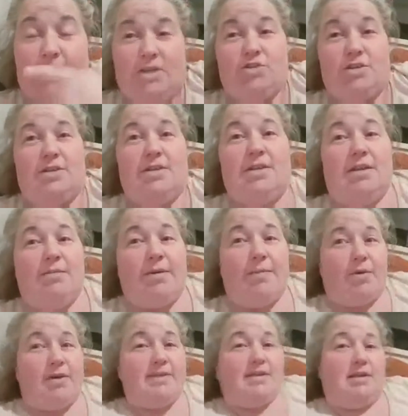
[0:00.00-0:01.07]
interesting thing
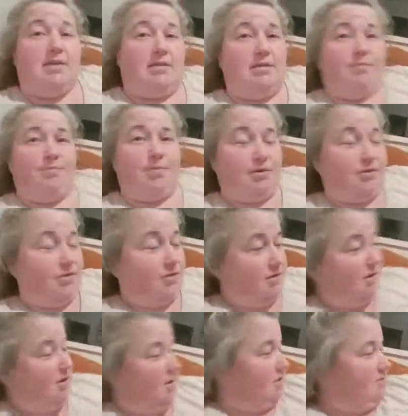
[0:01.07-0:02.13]
about biting
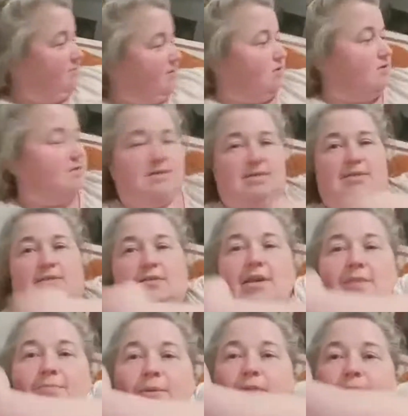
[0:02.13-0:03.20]
bugs, because
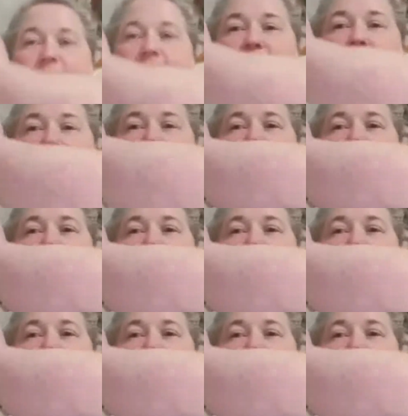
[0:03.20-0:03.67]
they bite me,